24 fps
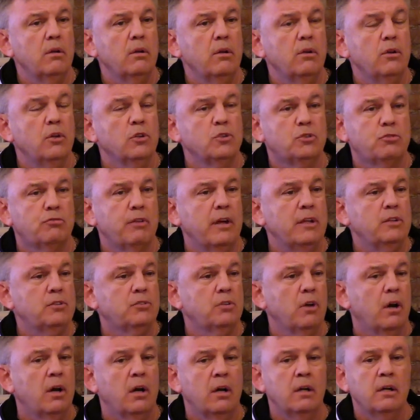your
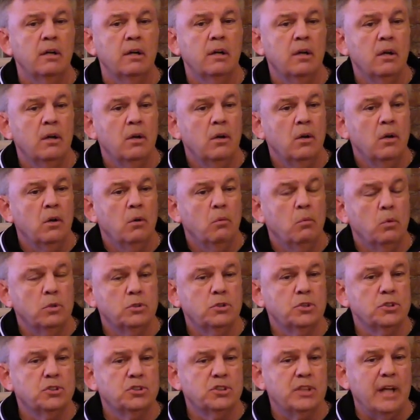strengths are,
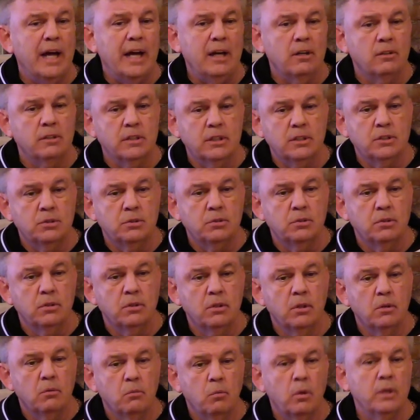what your style is,
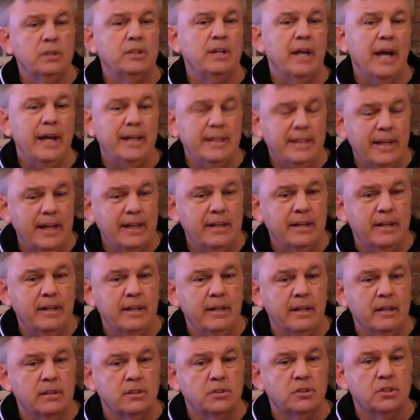what your
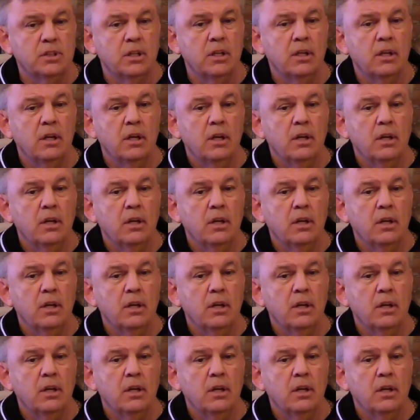identity is.